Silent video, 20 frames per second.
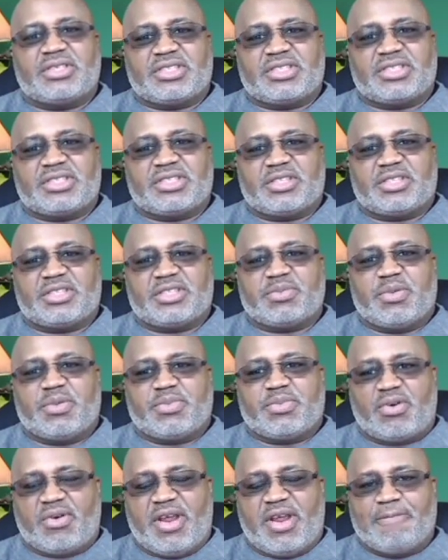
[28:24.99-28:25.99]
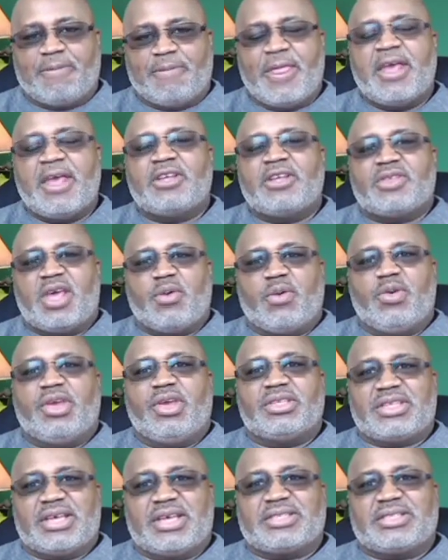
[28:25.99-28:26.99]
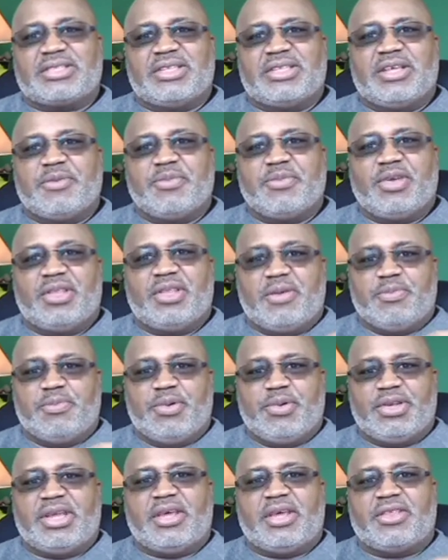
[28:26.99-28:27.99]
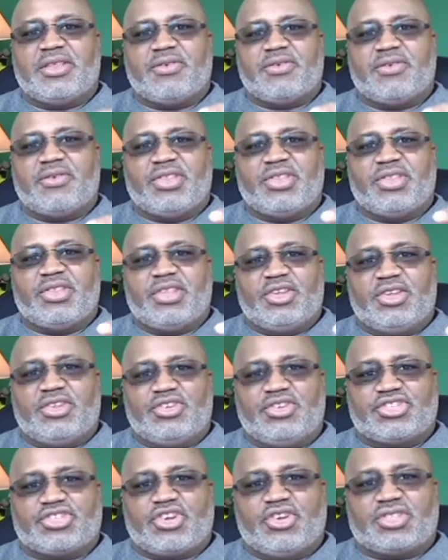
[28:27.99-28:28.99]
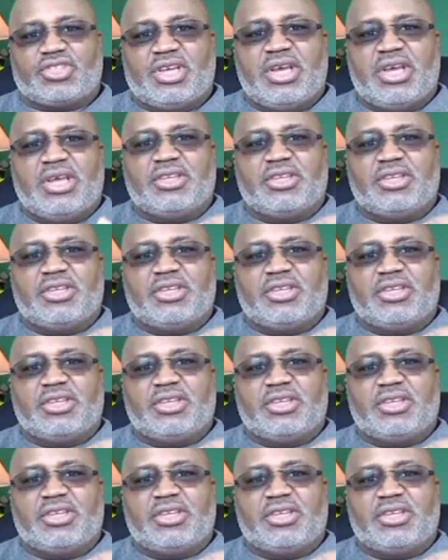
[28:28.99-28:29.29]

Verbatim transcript: assessment program so that we can assess them and then put together within your church